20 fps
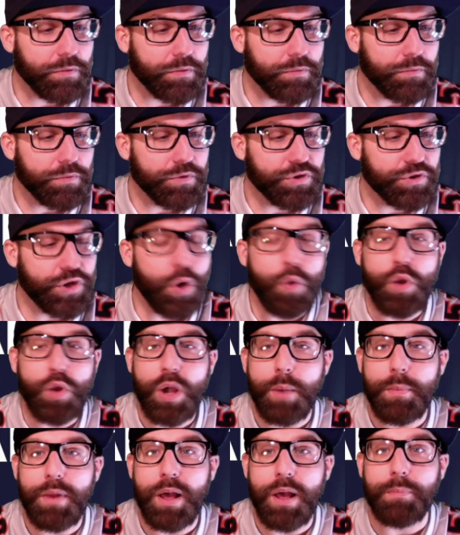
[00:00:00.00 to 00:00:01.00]
Show
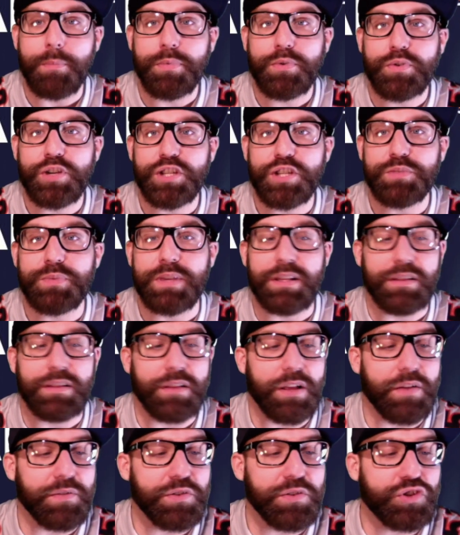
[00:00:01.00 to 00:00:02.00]
coming up. Crispy.
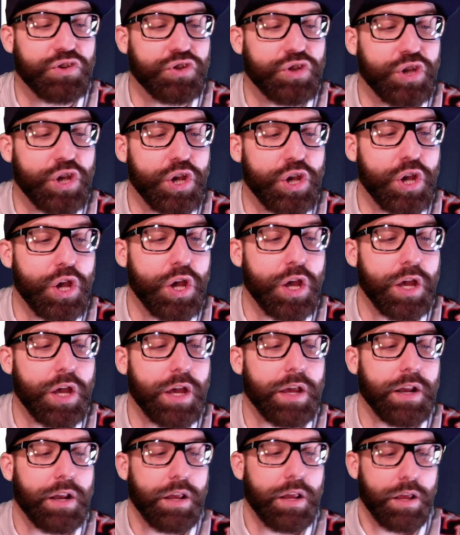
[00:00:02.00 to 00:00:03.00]
Love to see
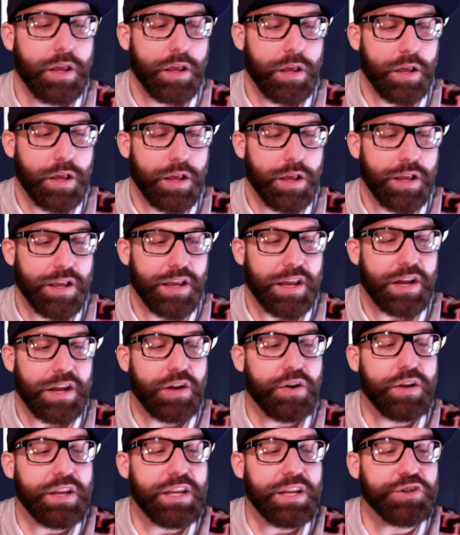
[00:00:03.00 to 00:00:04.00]
it. Here
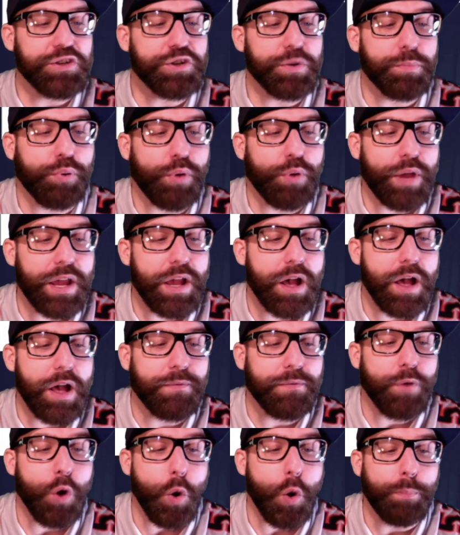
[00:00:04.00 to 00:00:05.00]
is your
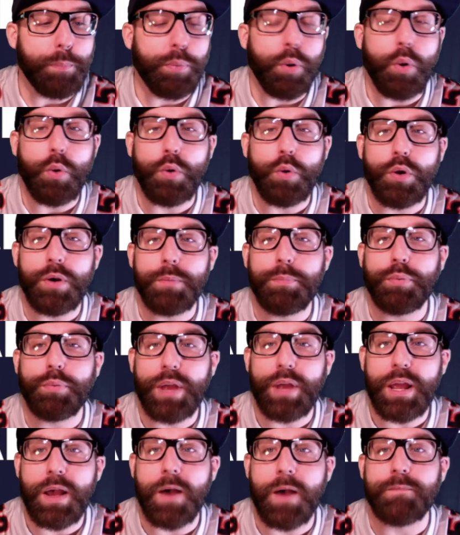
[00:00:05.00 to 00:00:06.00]
playoff, hope porn
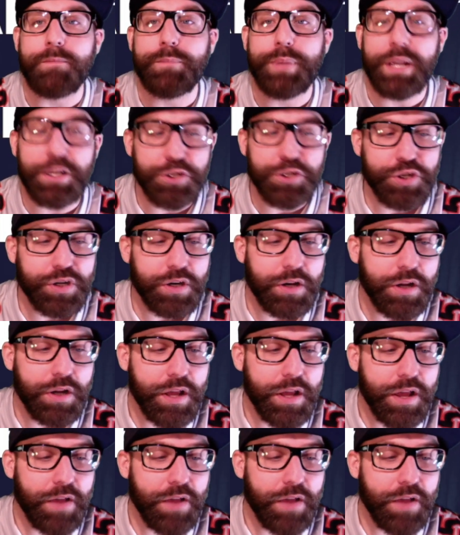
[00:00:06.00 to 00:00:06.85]
playoff picture.